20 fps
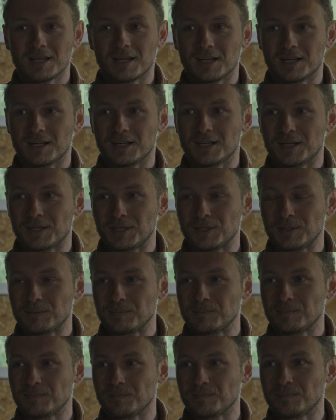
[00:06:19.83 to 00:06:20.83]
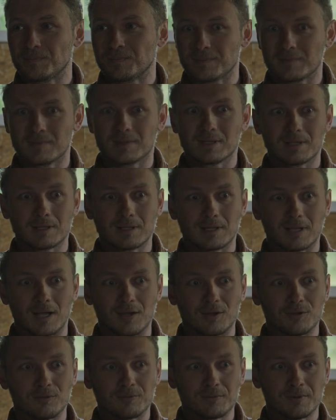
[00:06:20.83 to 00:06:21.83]
kind
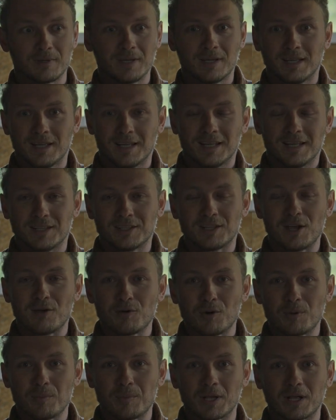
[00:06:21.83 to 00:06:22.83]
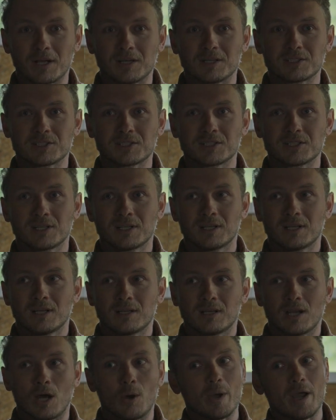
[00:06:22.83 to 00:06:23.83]
of endeavor, because
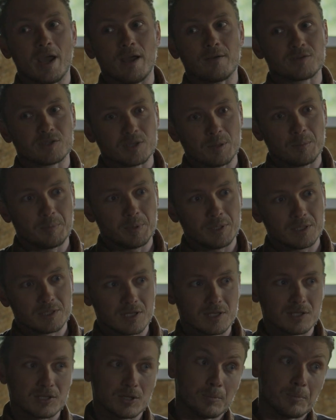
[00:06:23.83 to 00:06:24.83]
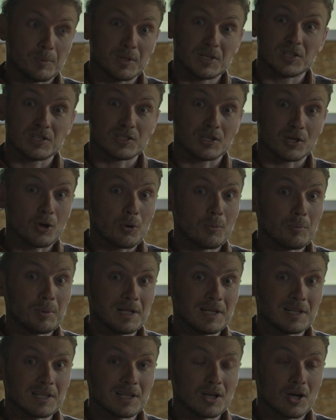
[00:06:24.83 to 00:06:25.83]
now I have some pieces are
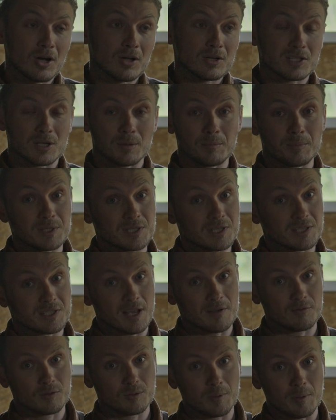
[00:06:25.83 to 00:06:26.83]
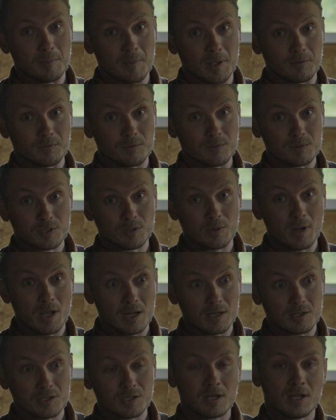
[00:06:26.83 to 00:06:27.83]
completely gone, some pieces have to be made from
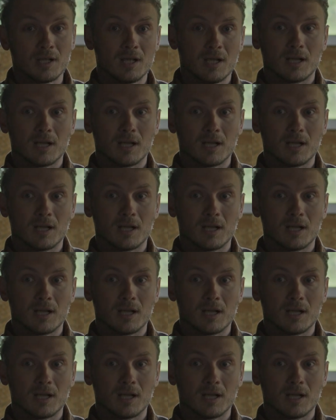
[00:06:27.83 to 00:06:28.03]
scratch,